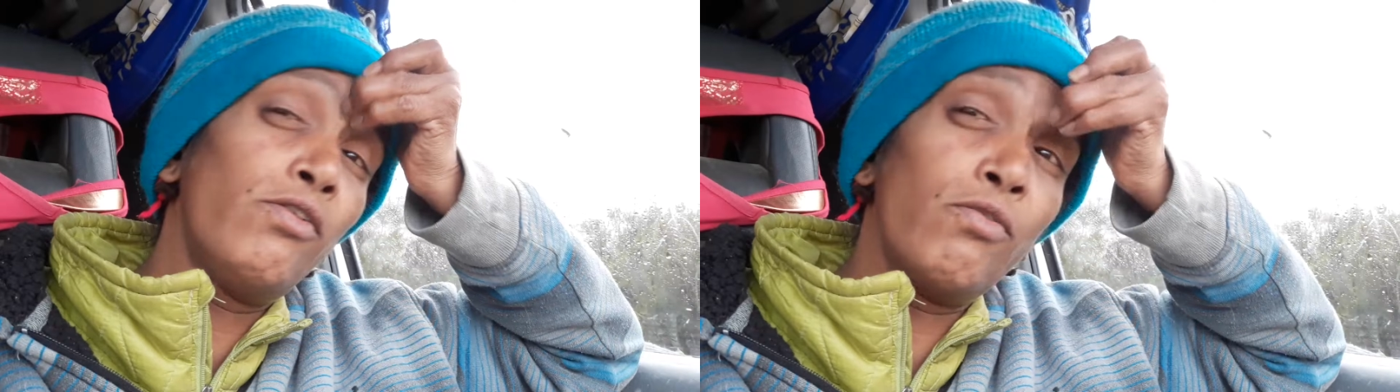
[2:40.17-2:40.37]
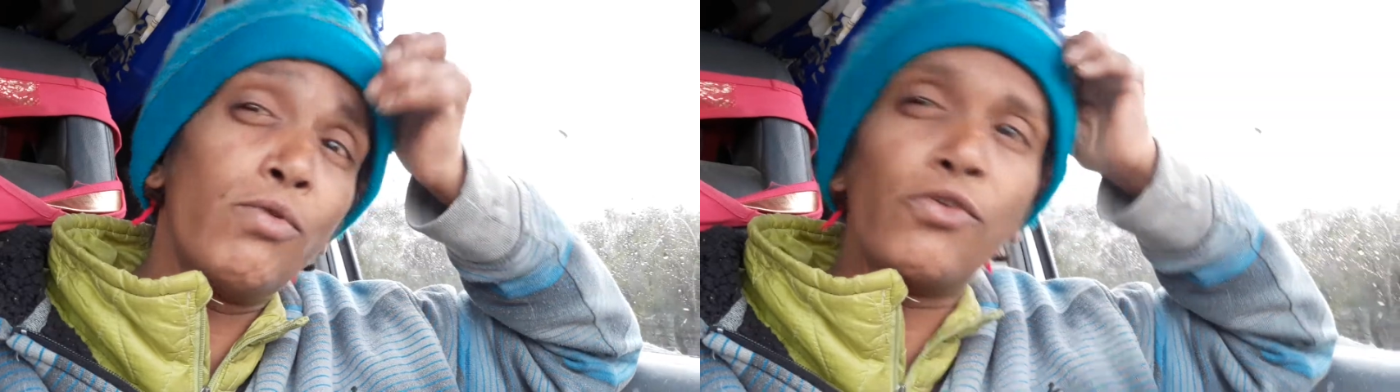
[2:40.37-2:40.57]

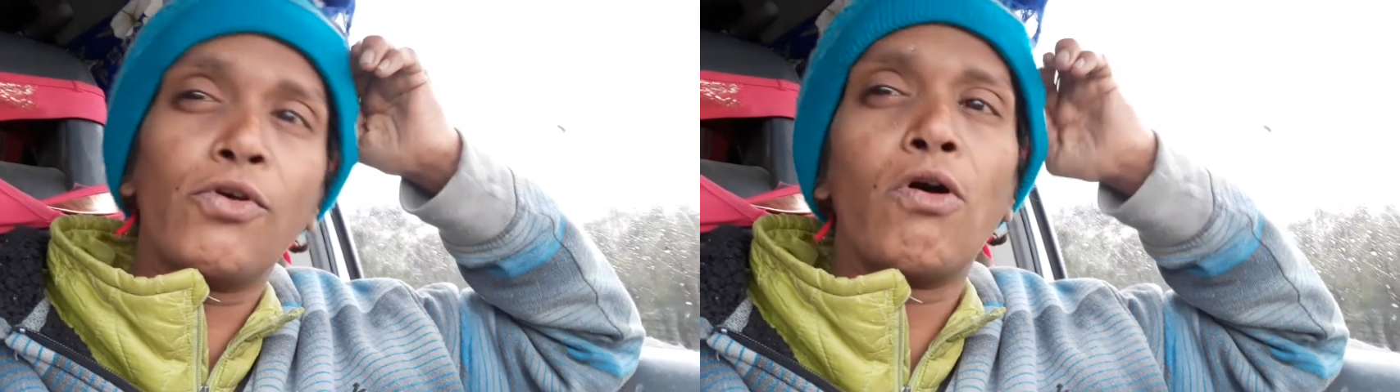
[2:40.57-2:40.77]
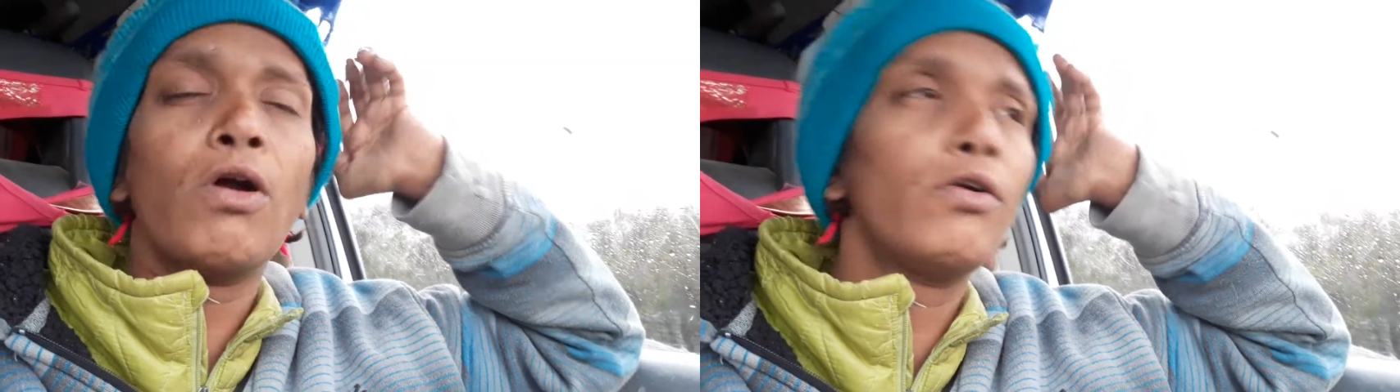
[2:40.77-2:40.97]
There was a
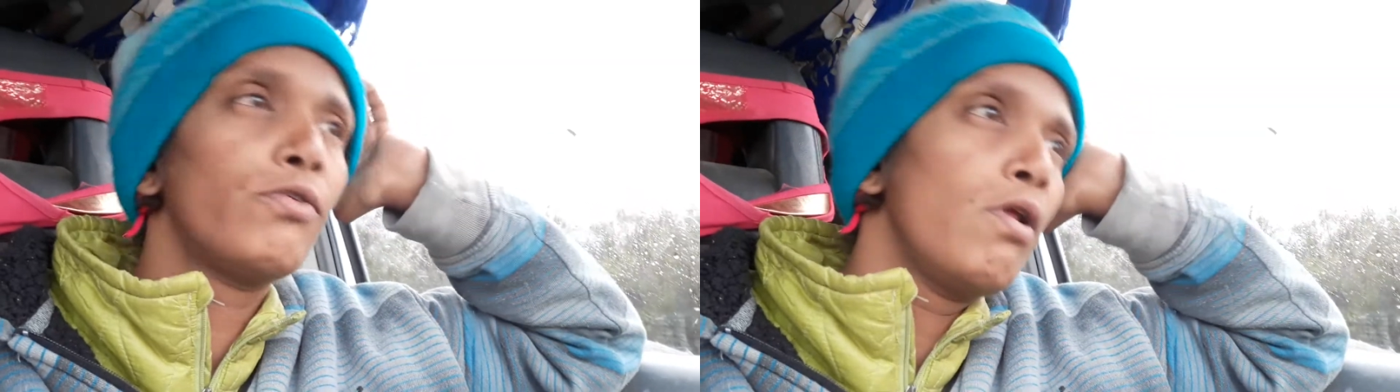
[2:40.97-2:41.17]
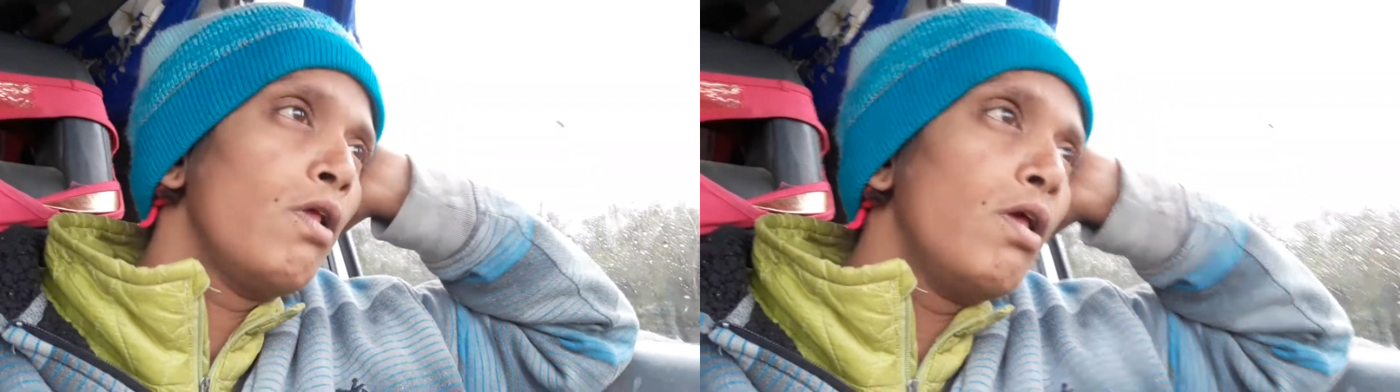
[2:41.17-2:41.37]
car
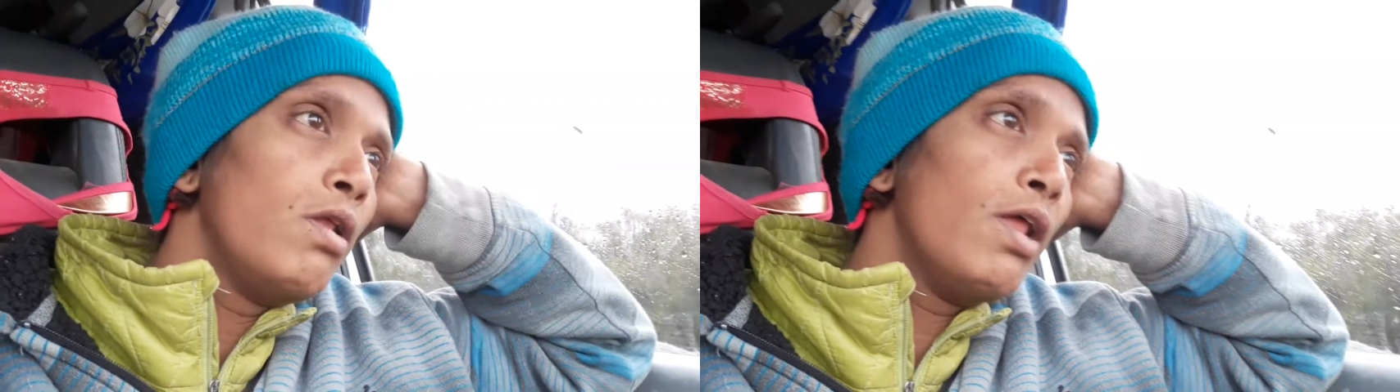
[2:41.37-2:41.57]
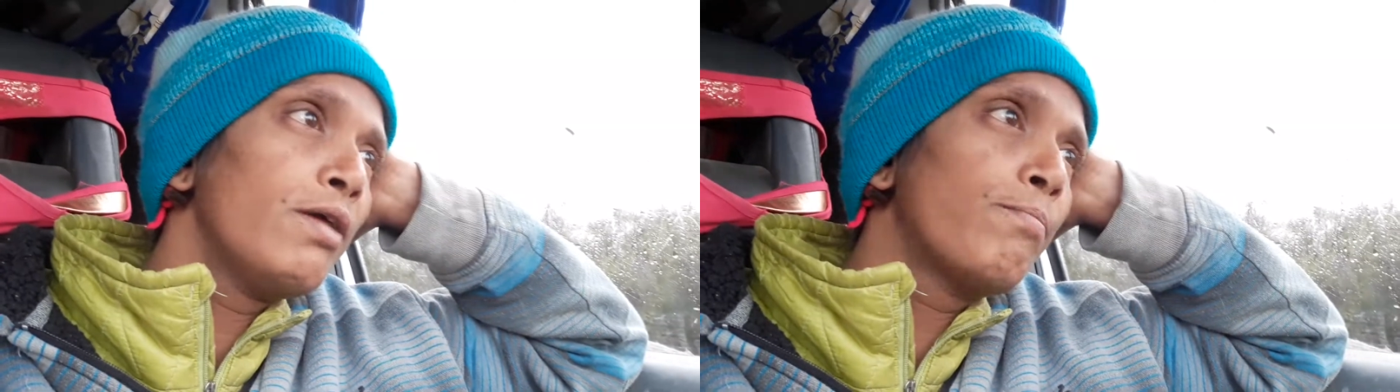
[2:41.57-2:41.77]

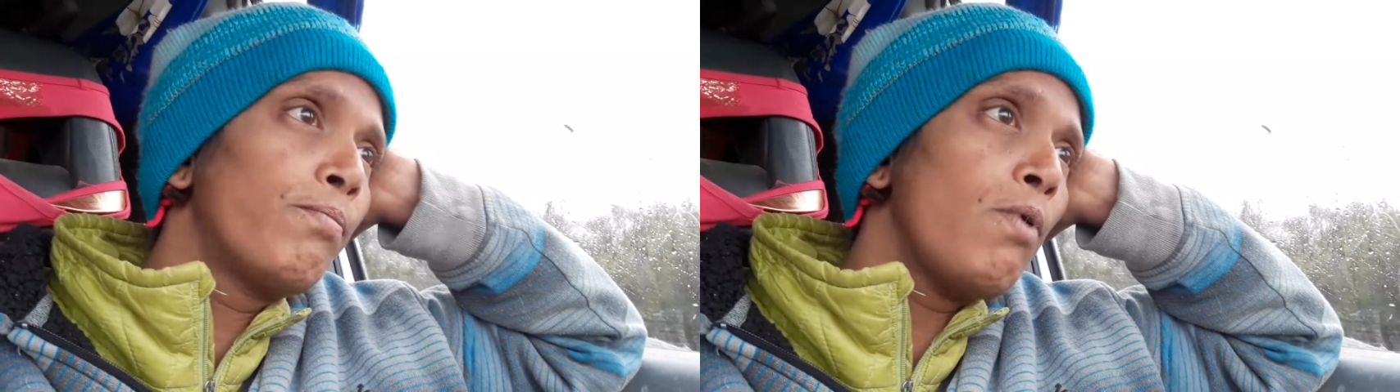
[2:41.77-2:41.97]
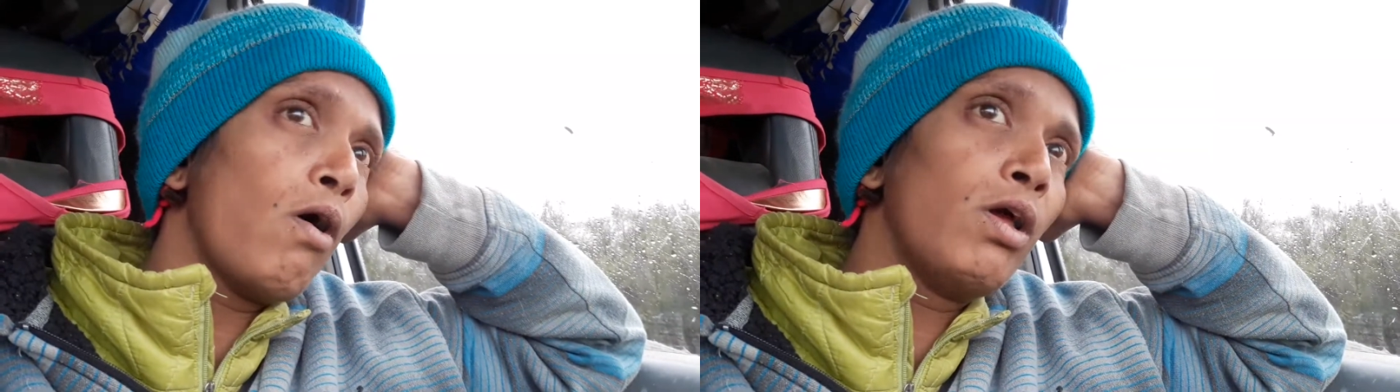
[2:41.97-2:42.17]
like
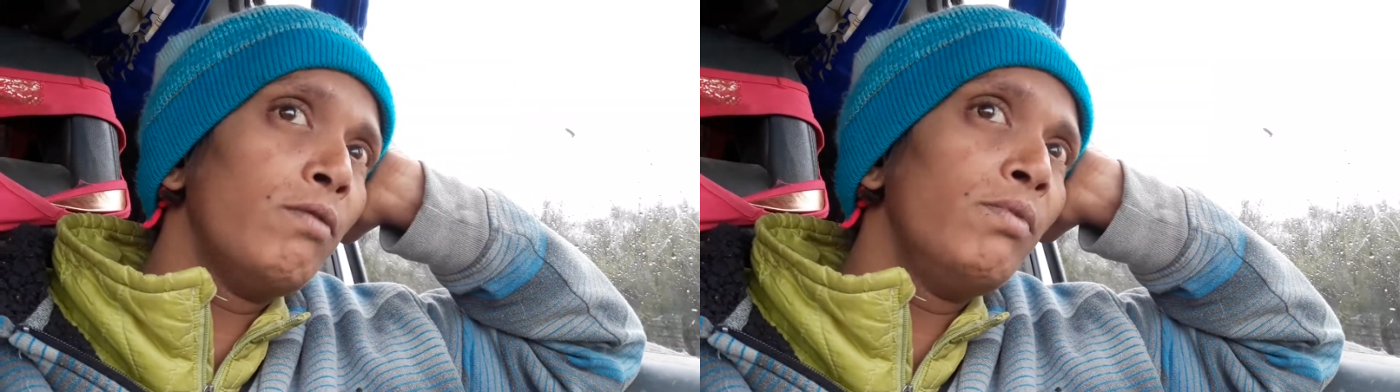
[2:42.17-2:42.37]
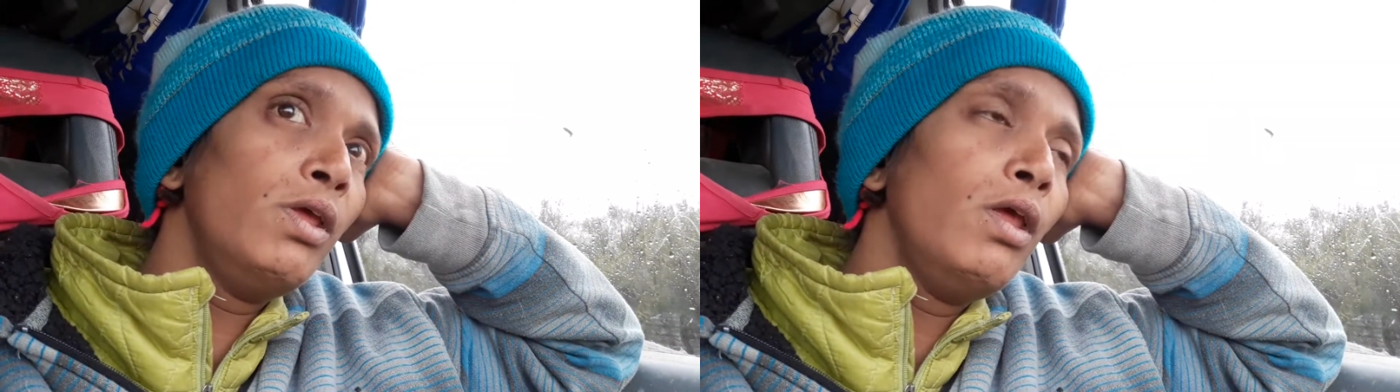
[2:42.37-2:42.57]

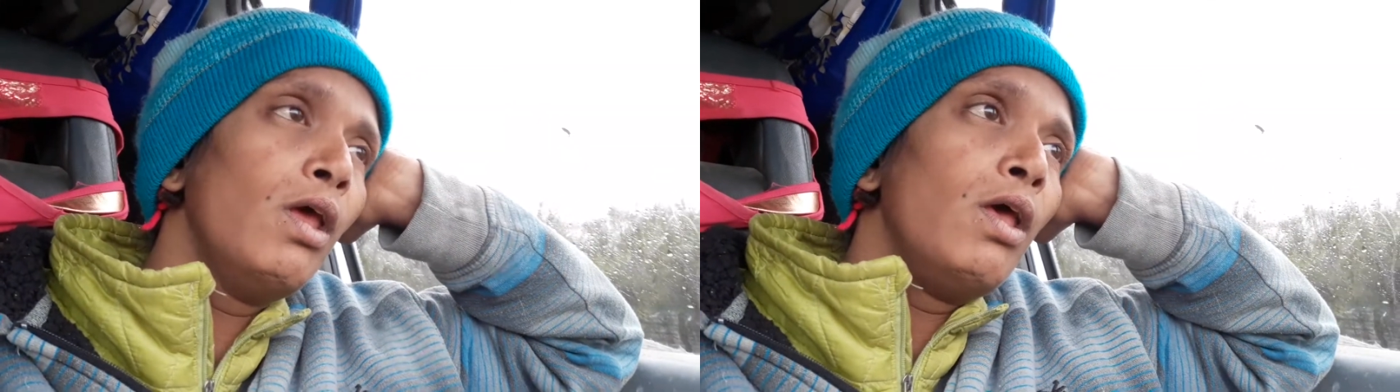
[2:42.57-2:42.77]
blocking me,